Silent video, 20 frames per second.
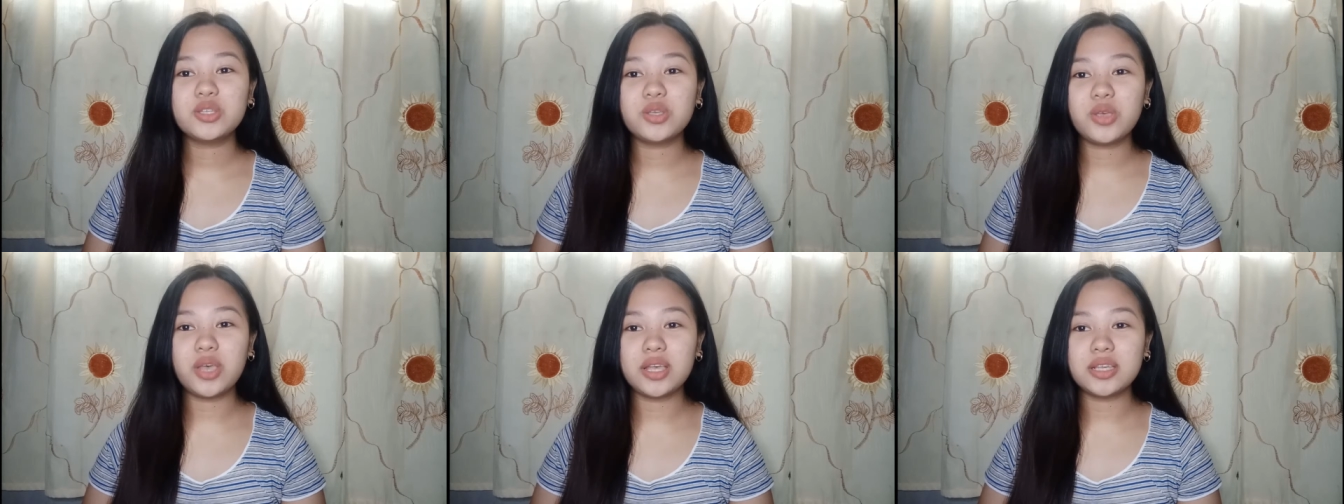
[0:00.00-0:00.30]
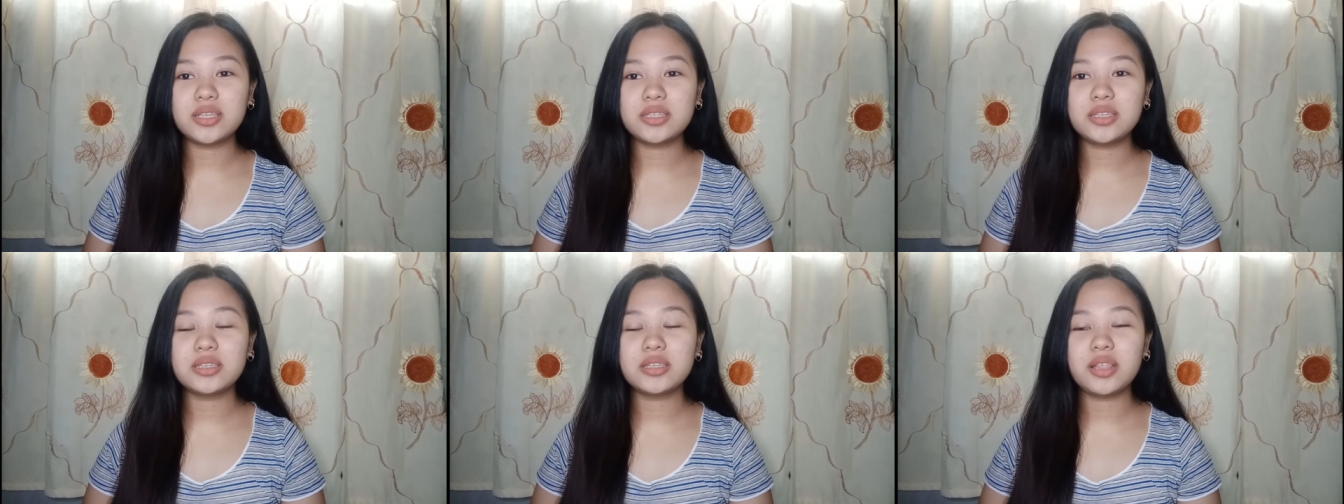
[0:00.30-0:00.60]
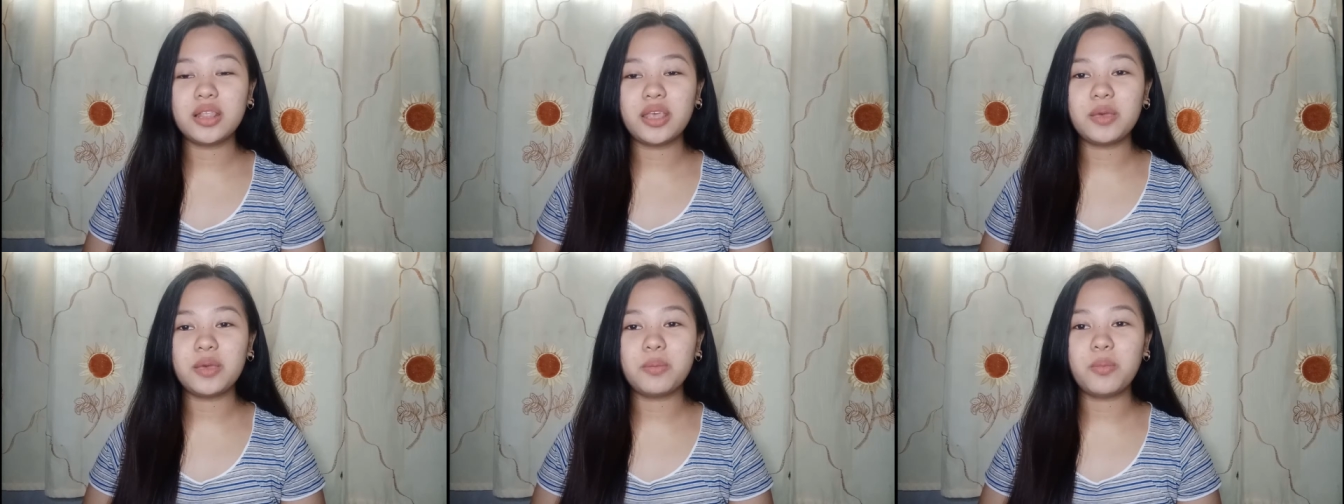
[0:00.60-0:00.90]
to
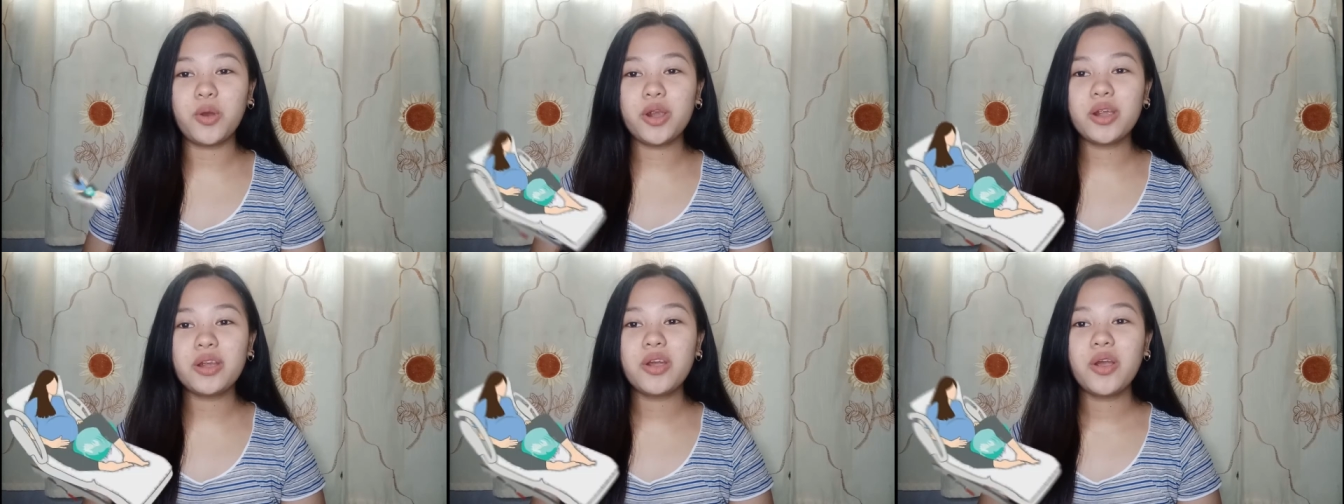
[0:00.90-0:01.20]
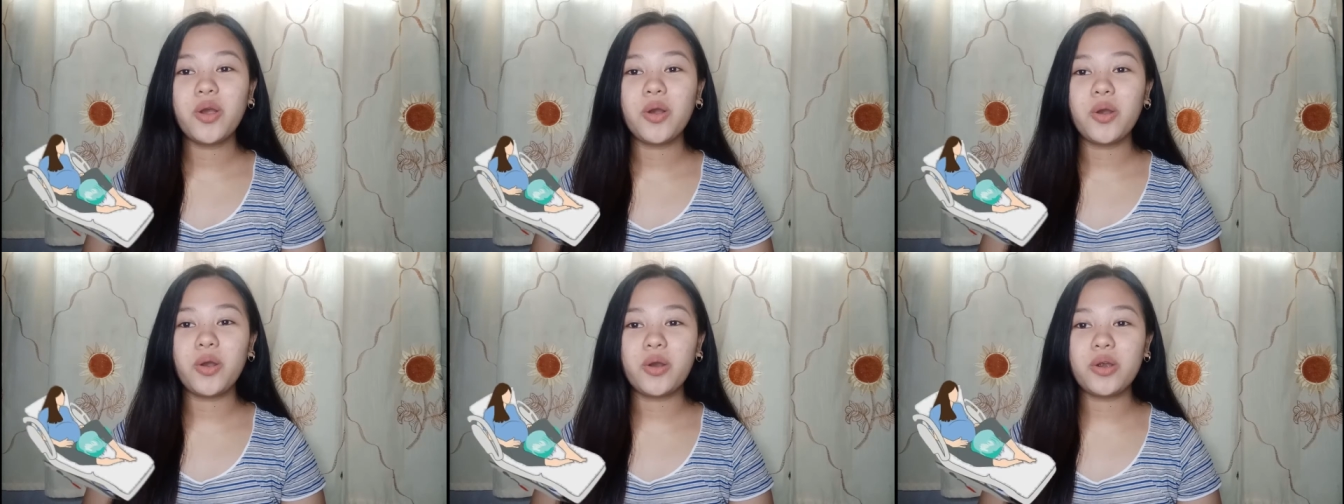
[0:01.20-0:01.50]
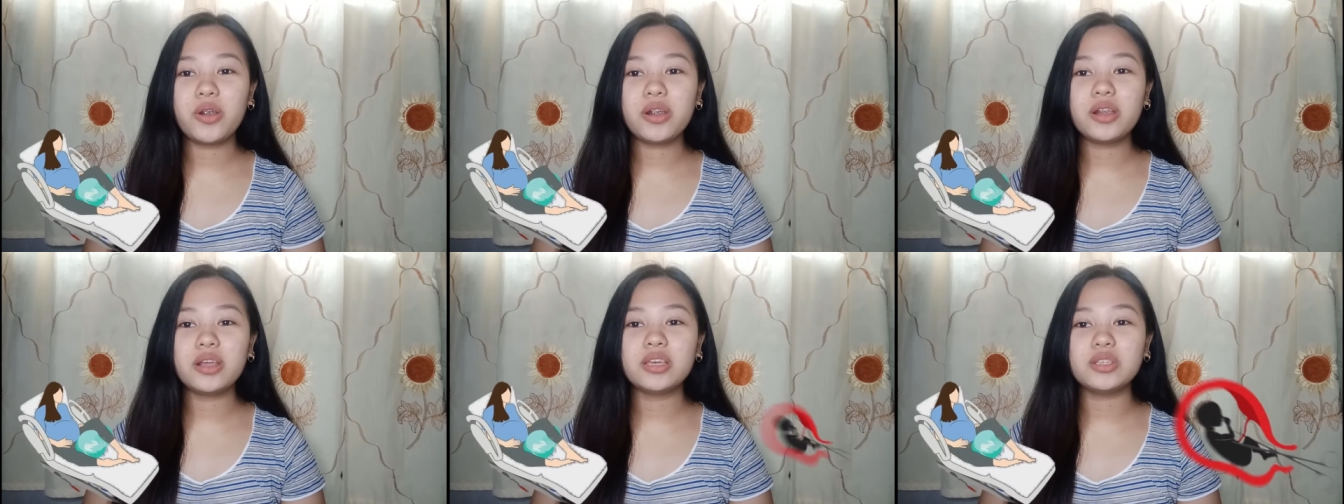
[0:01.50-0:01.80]
assist labor
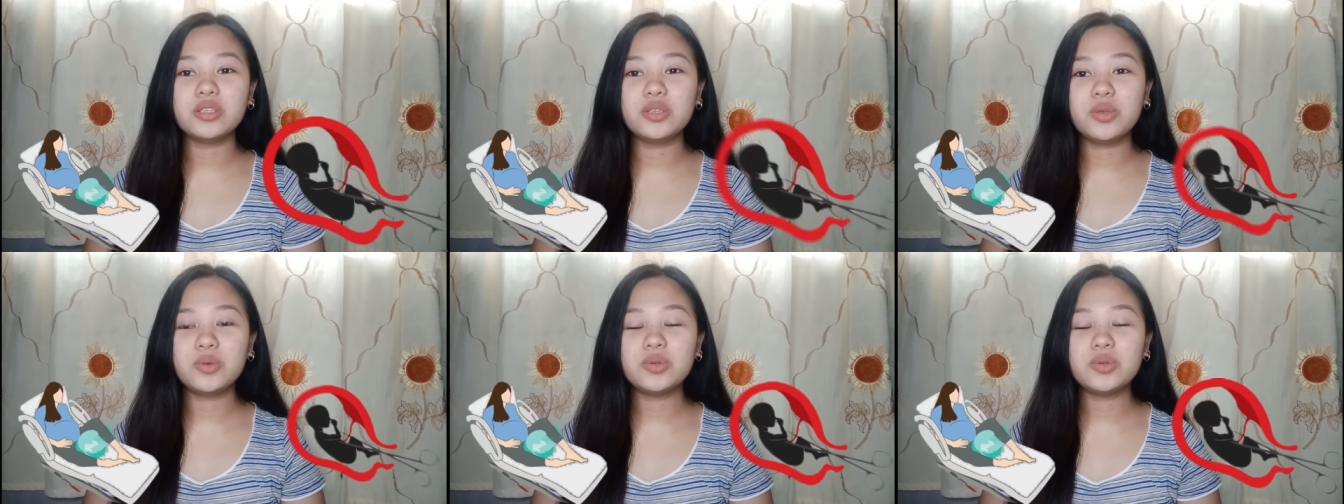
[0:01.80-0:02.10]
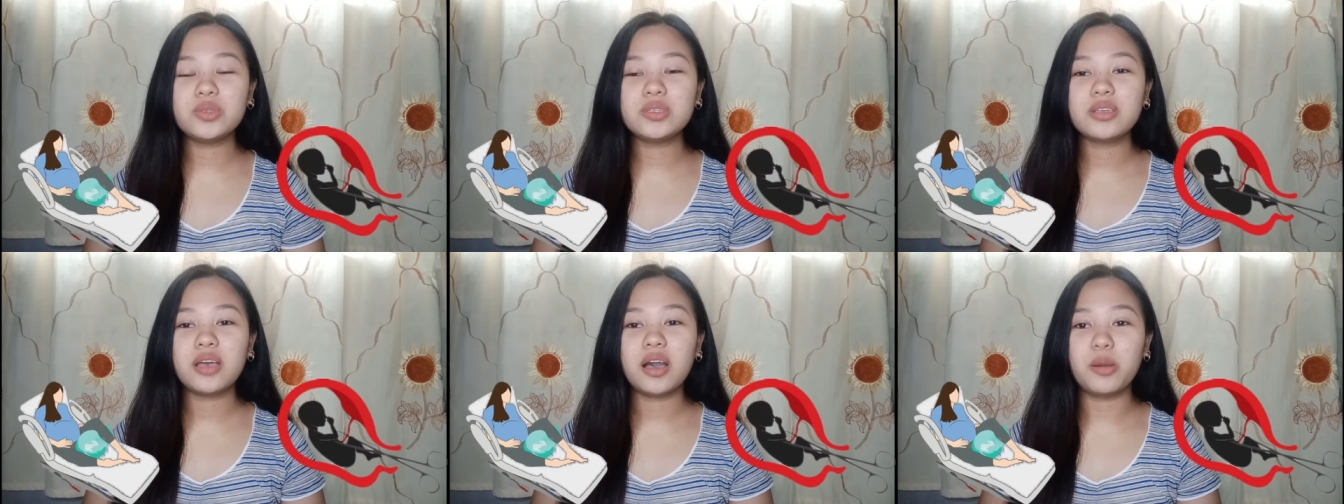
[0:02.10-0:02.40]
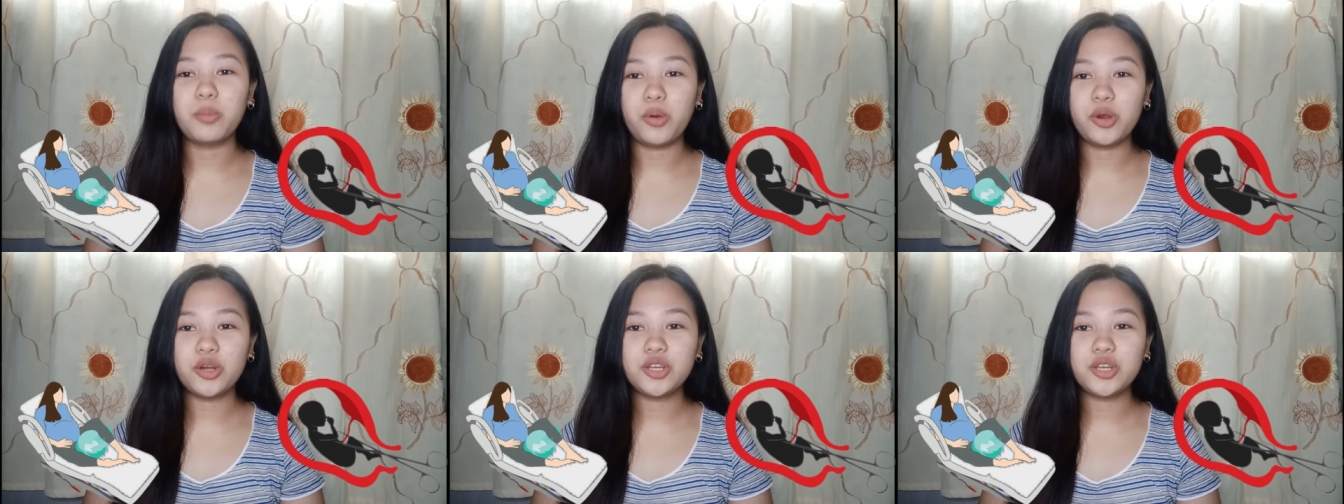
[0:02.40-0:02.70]
or induce
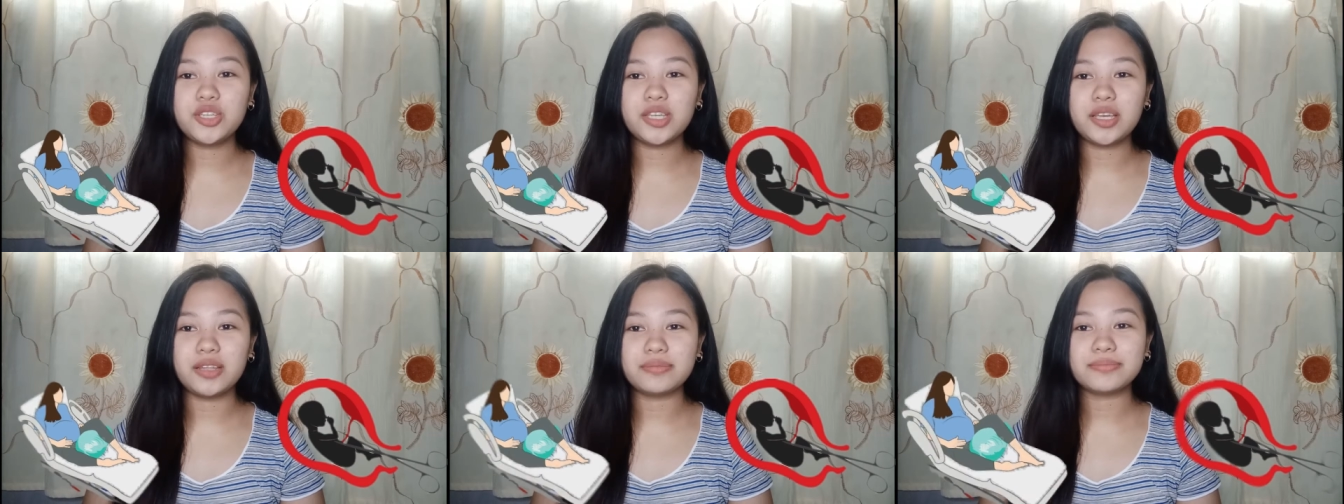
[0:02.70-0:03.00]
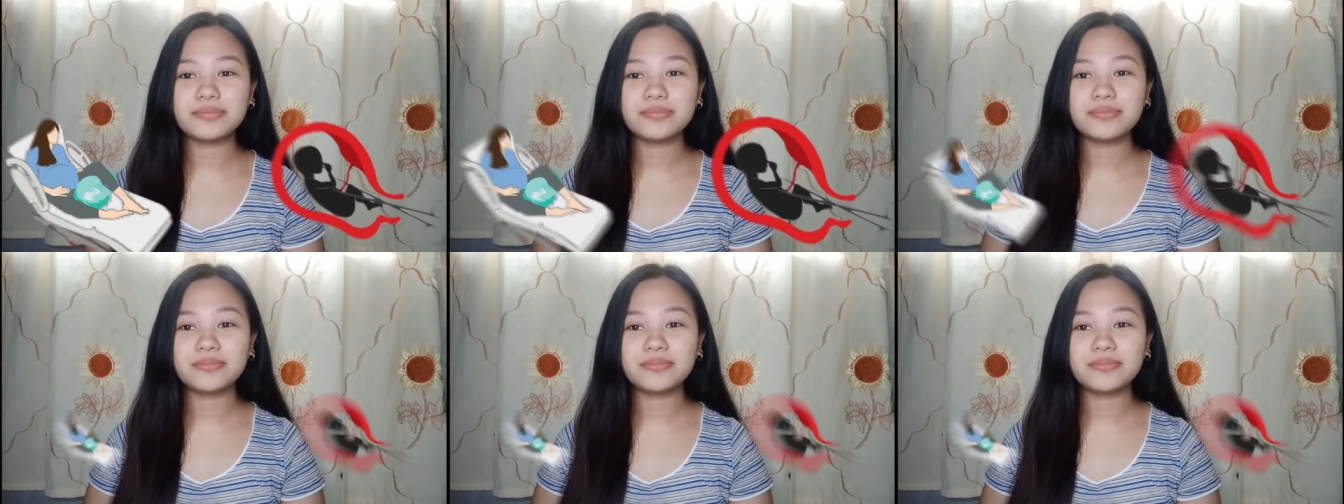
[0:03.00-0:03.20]
abortion.